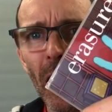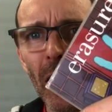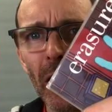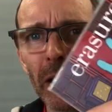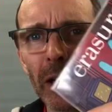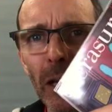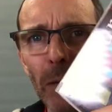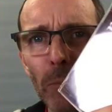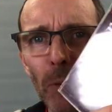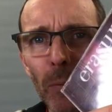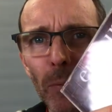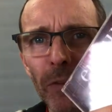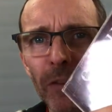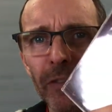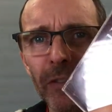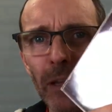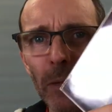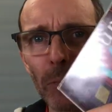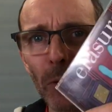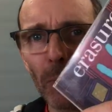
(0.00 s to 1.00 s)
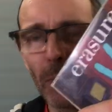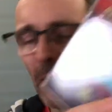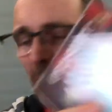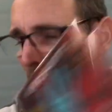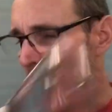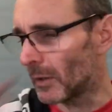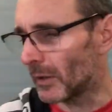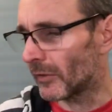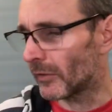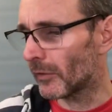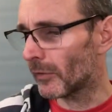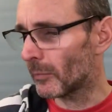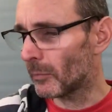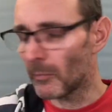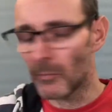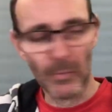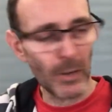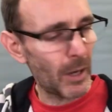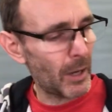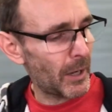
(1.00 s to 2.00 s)
Come up and see me, make me
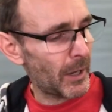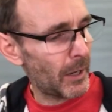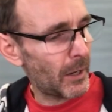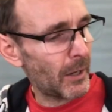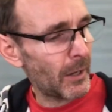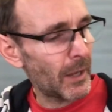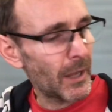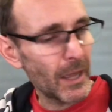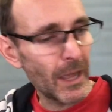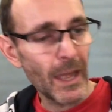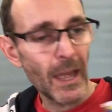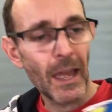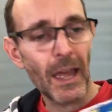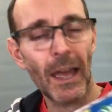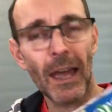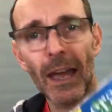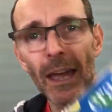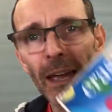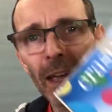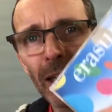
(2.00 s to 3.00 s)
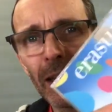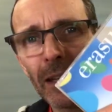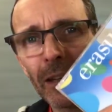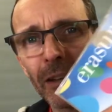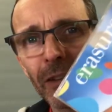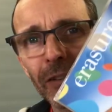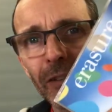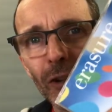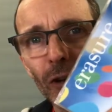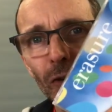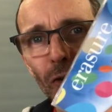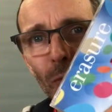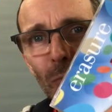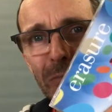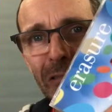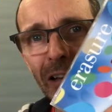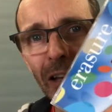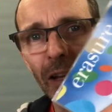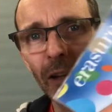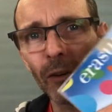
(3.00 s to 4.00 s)
smile, and
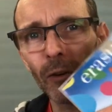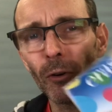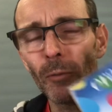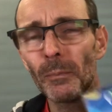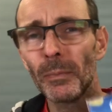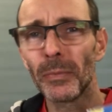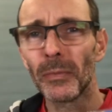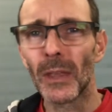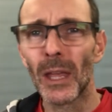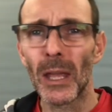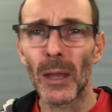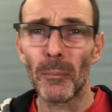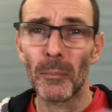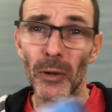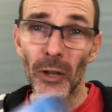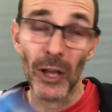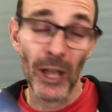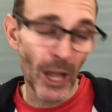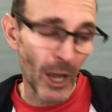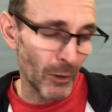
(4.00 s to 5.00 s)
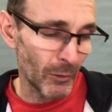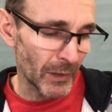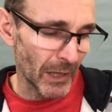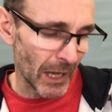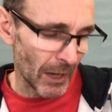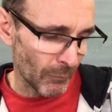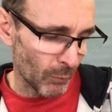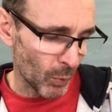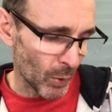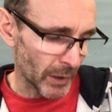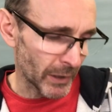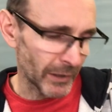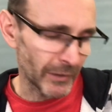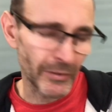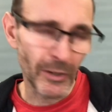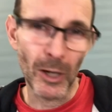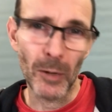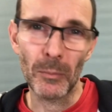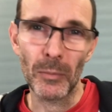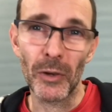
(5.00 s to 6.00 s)
Salisbury Hill, but I only have one
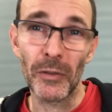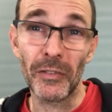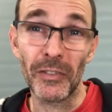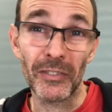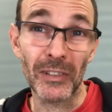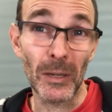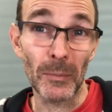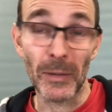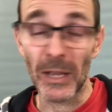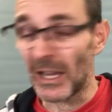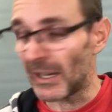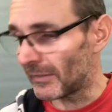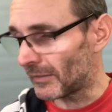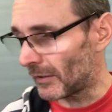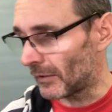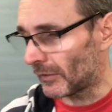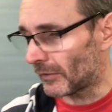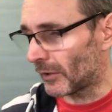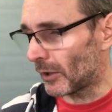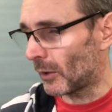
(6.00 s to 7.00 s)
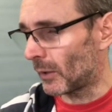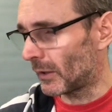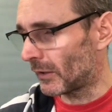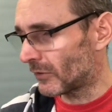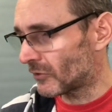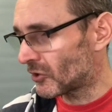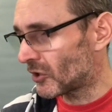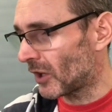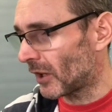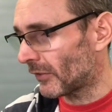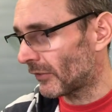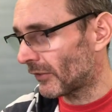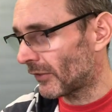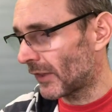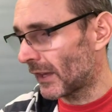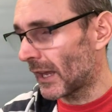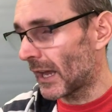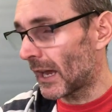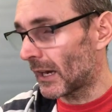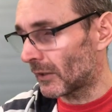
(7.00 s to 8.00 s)
example of the slipcases, so it's just
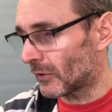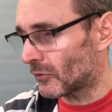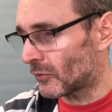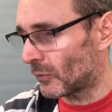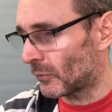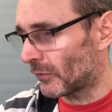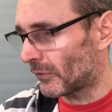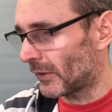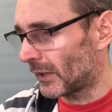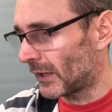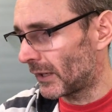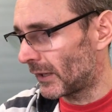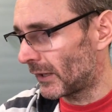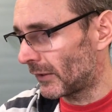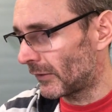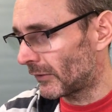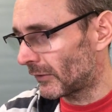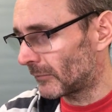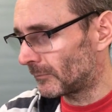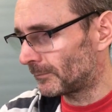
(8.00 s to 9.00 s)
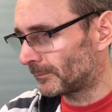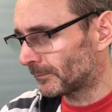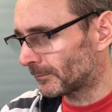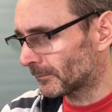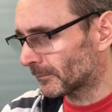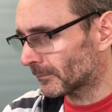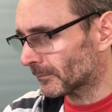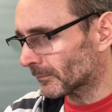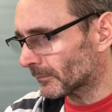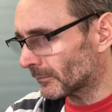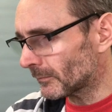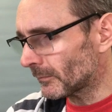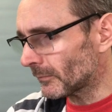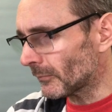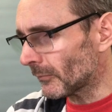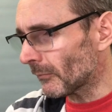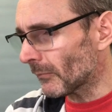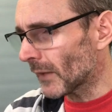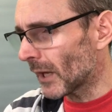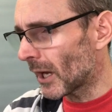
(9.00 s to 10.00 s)
the actual CDs.
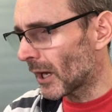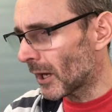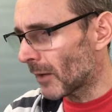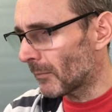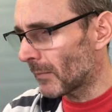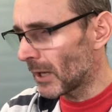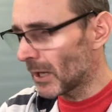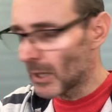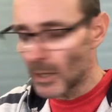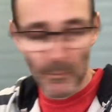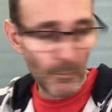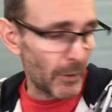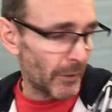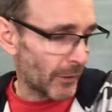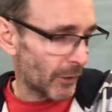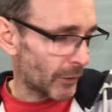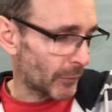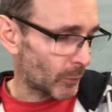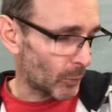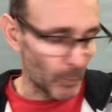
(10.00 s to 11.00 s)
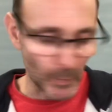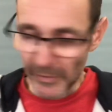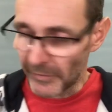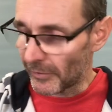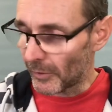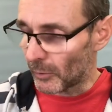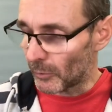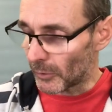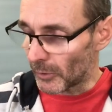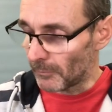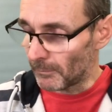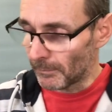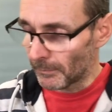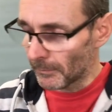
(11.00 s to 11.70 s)
But those will be sold on.